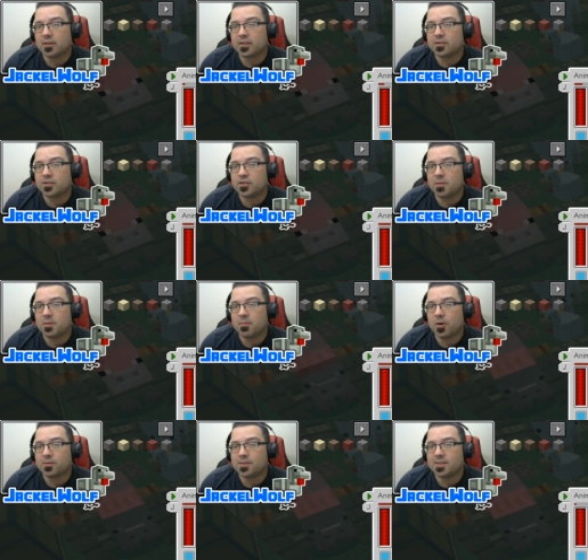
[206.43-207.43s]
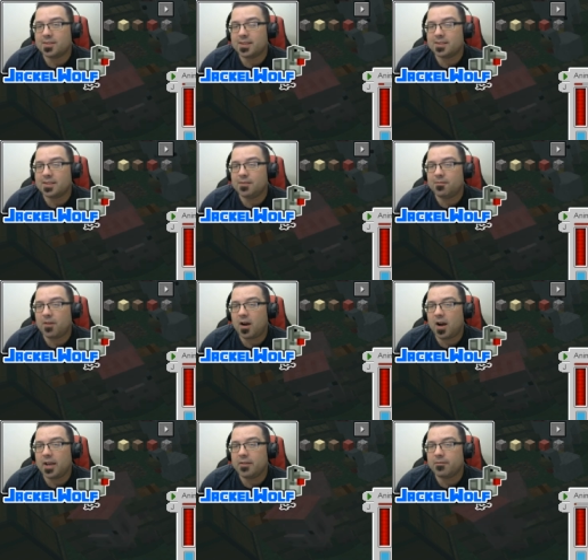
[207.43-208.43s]
Like should be about
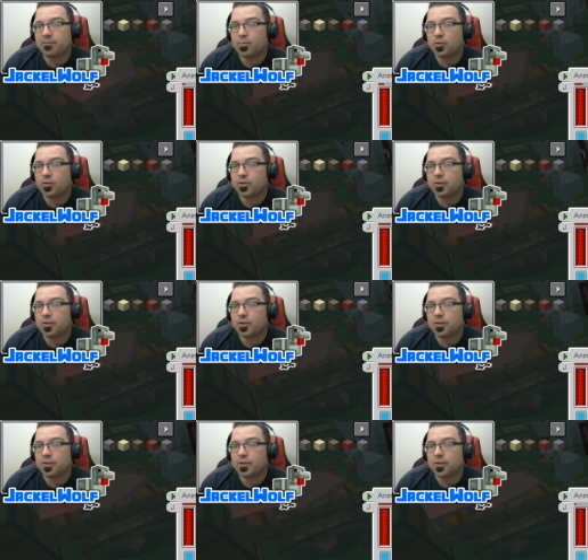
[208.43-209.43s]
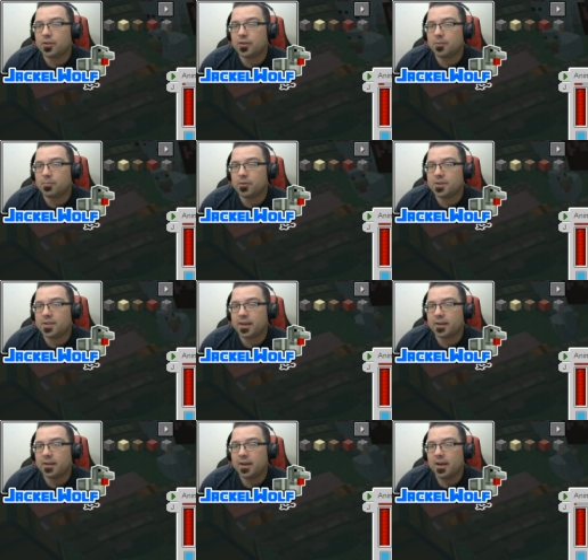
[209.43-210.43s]
65 per per
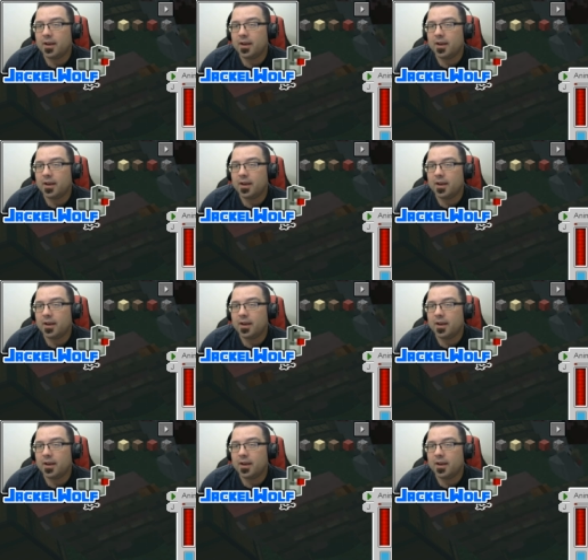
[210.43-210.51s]
tick